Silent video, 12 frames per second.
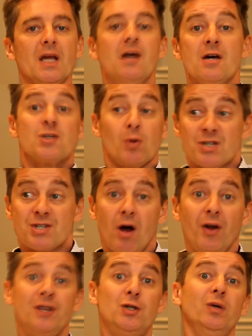So I
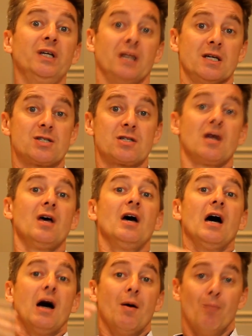started doing this.
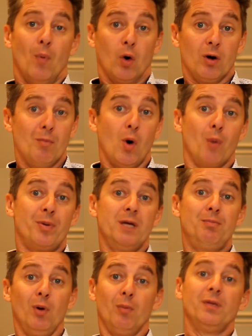More and more
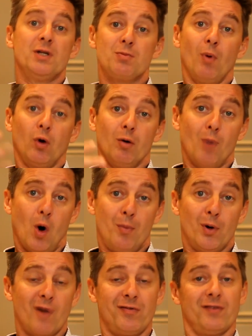people means more and more
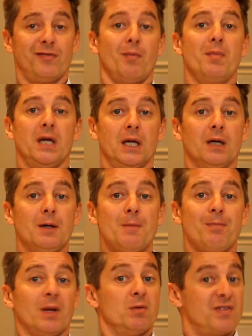profit for me.
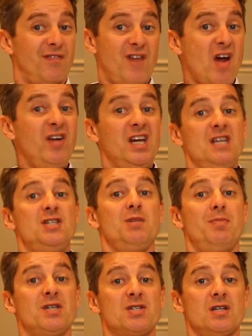It was a very easy
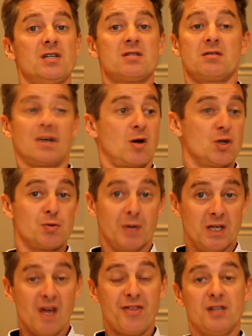business. It cost me
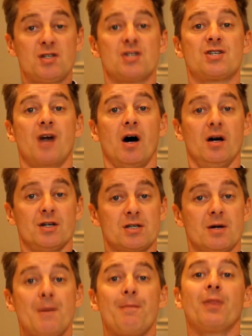nothing to start.
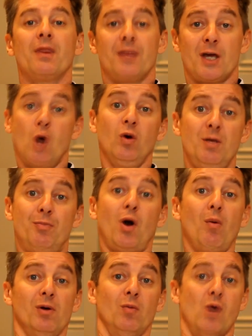The only
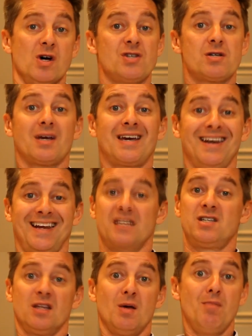problem was
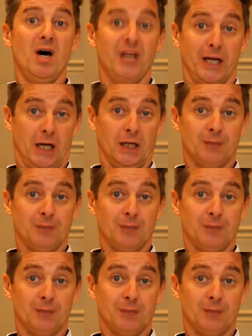collecting the money.